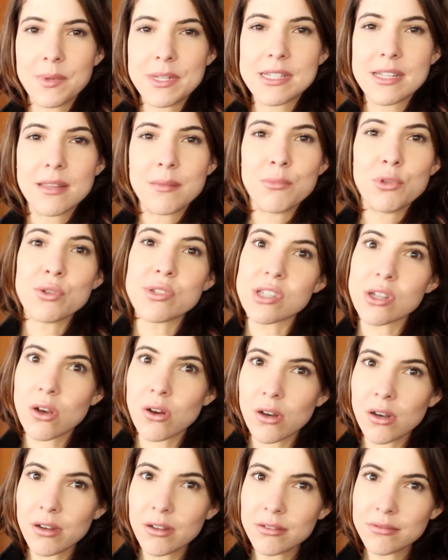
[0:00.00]
We did the
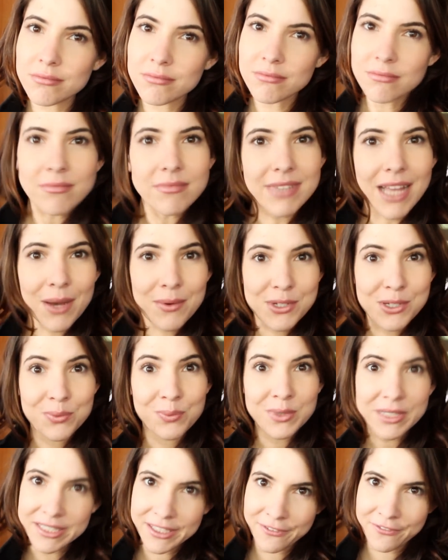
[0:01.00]
musical. That was
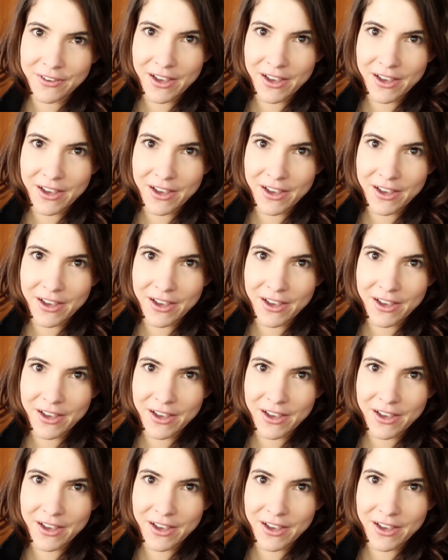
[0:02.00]
really